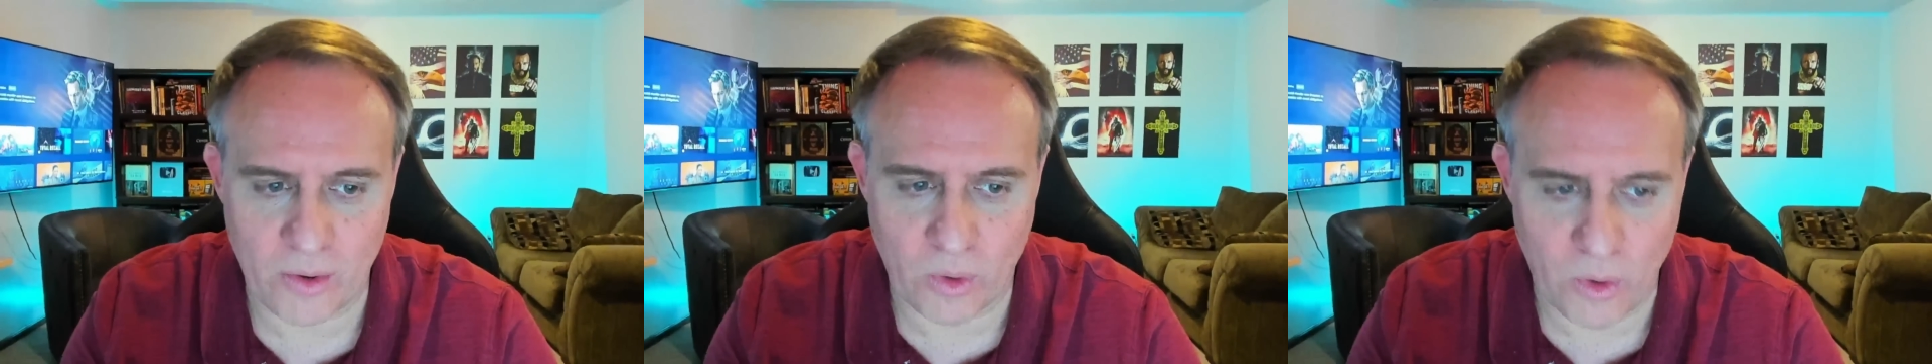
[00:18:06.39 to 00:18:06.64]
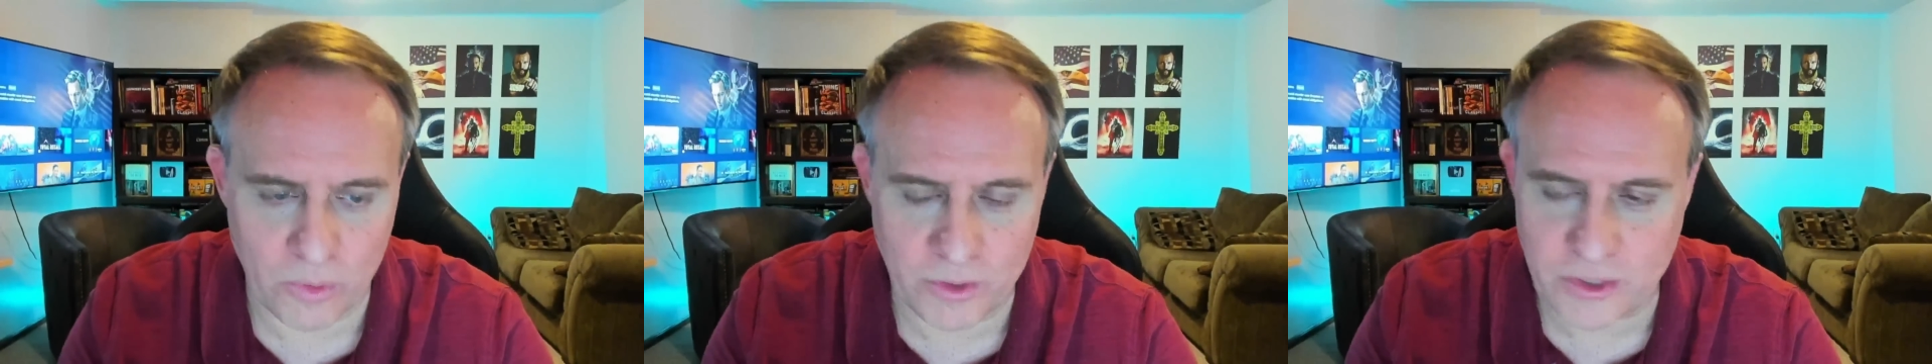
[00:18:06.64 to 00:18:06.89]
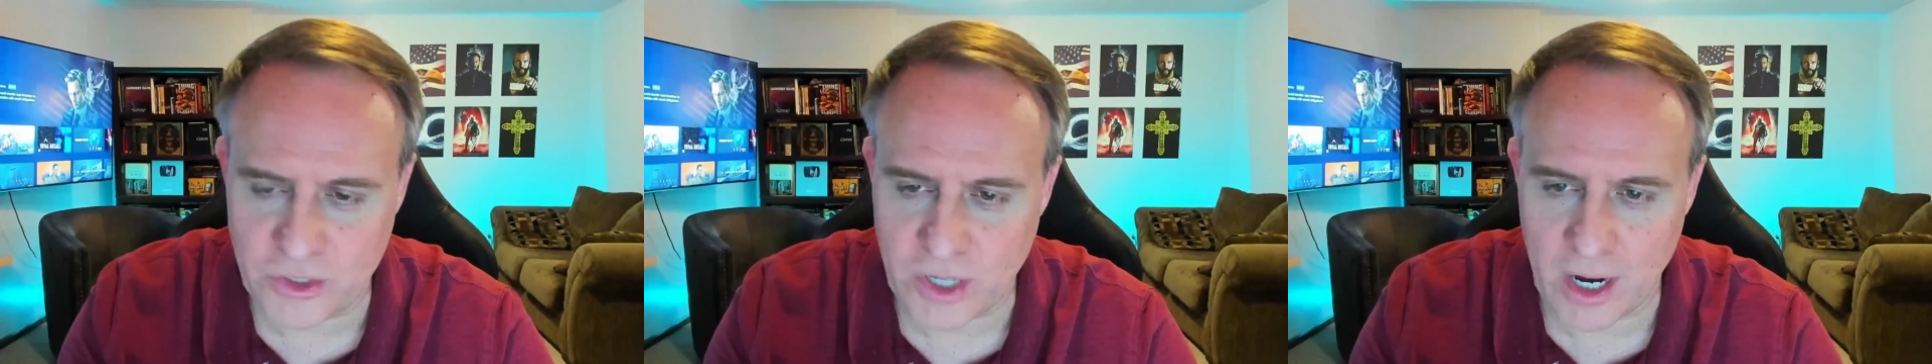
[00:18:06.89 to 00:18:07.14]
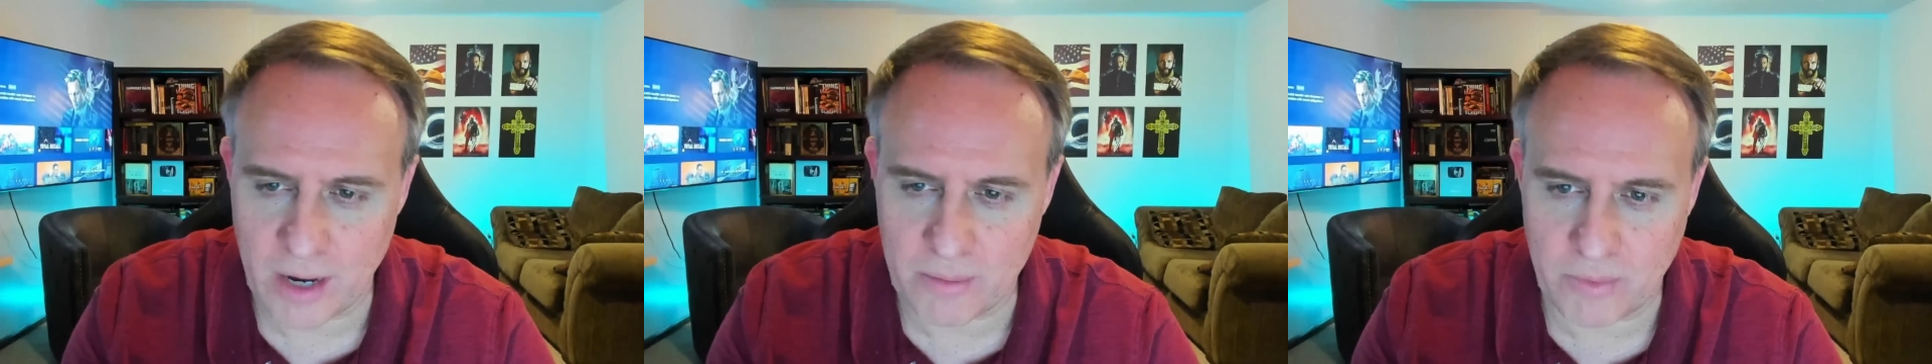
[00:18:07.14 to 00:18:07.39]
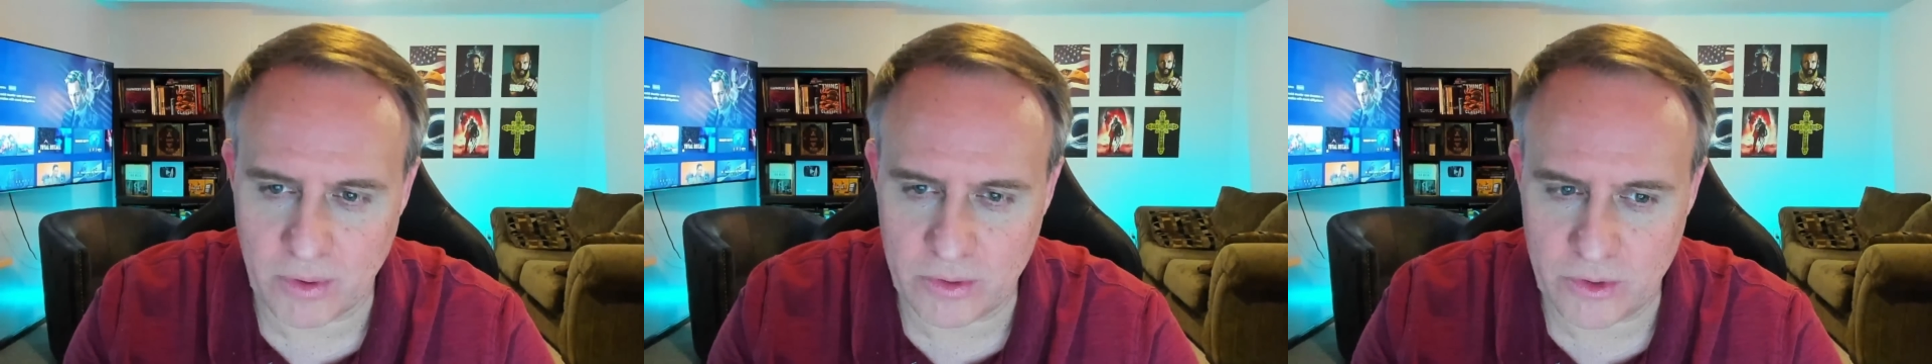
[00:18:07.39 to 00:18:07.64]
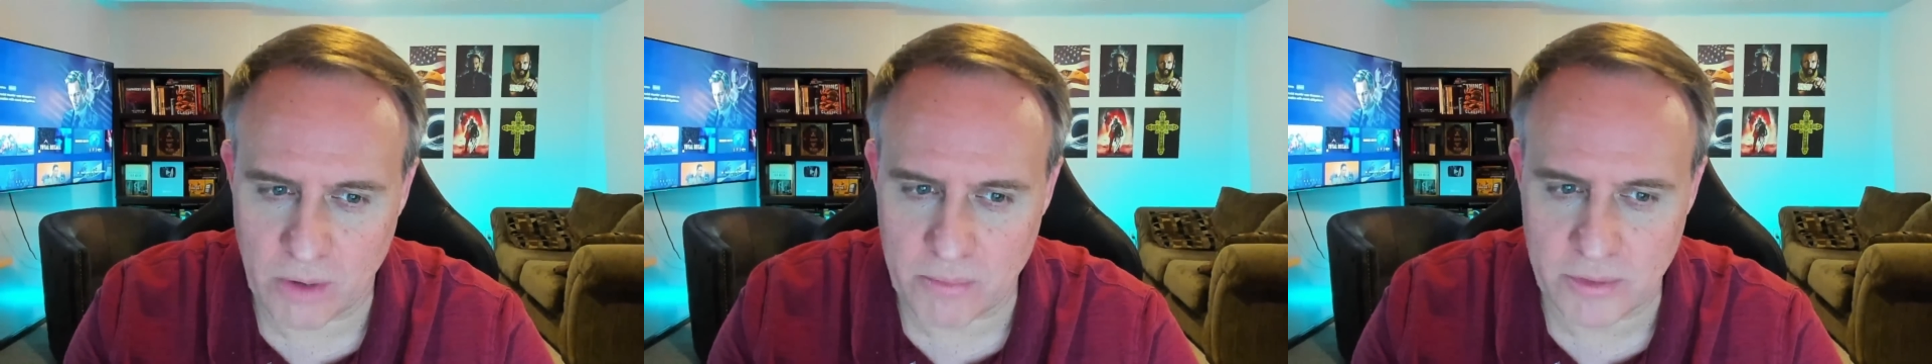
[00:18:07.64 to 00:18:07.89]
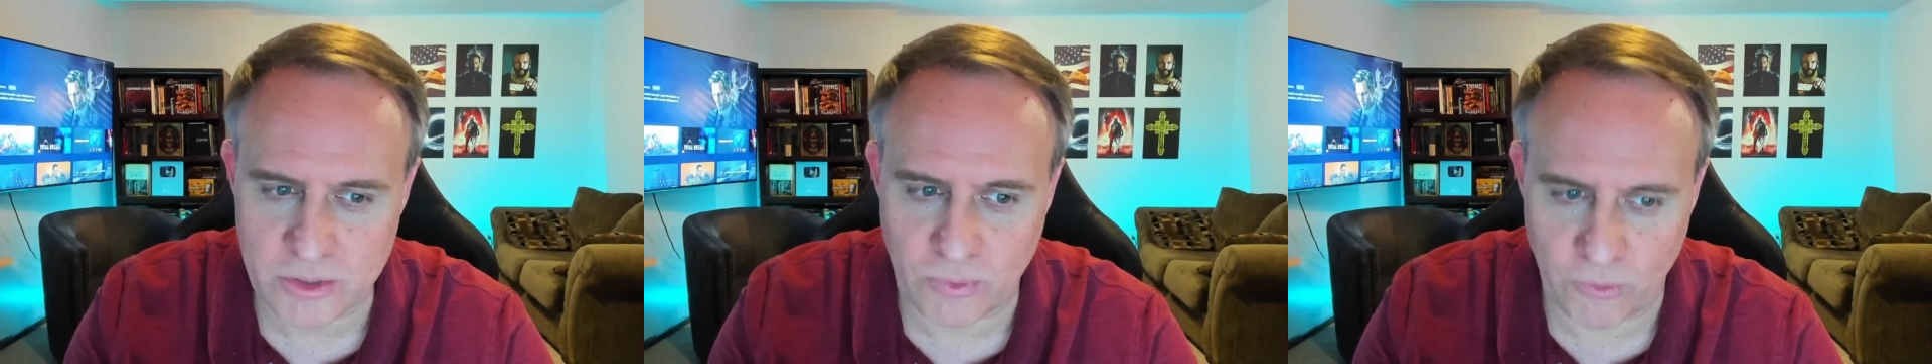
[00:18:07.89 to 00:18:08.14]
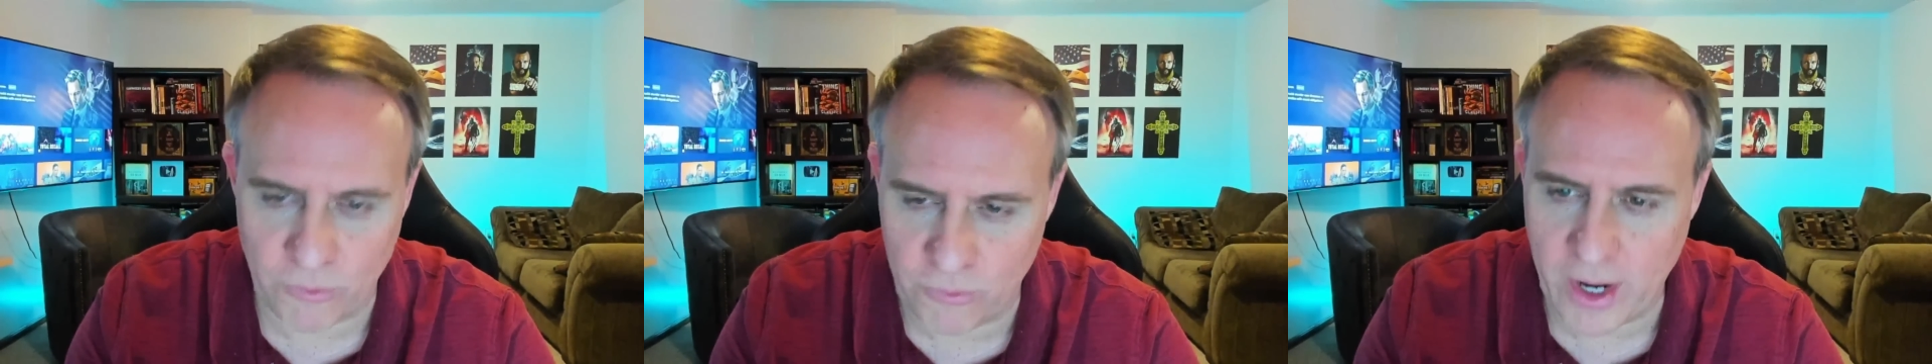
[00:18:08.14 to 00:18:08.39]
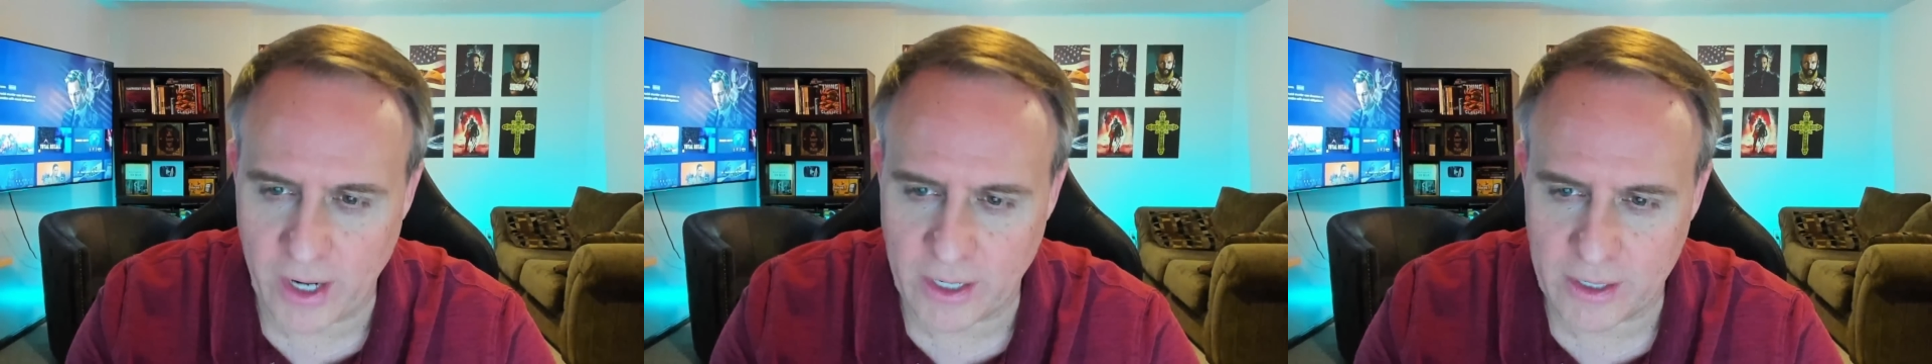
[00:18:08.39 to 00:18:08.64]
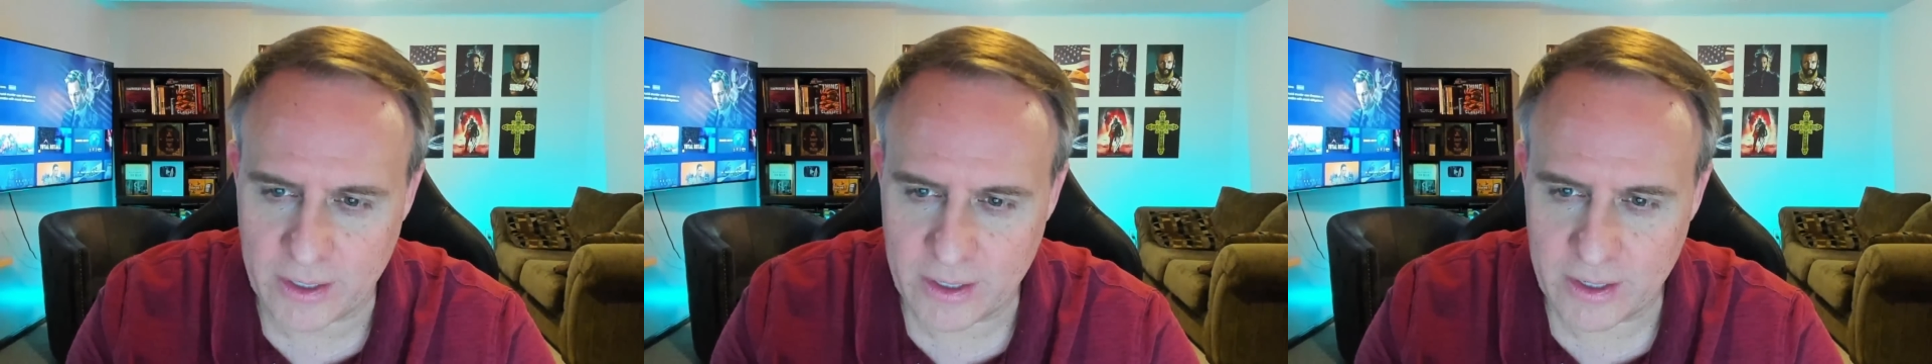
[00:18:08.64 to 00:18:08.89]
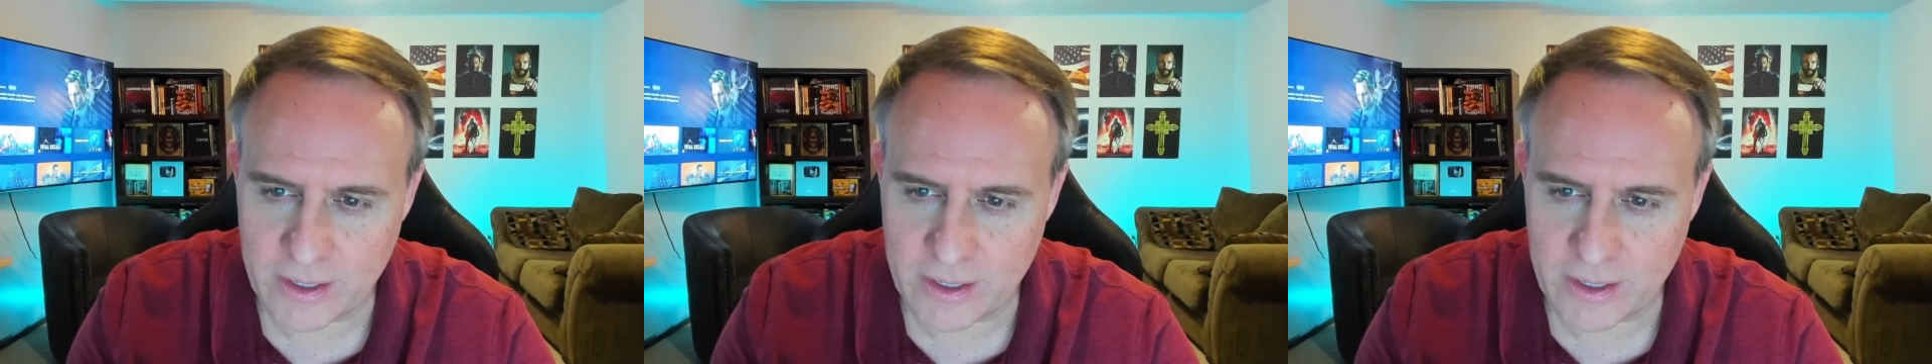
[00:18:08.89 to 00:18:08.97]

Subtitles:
all these job numbers were fake.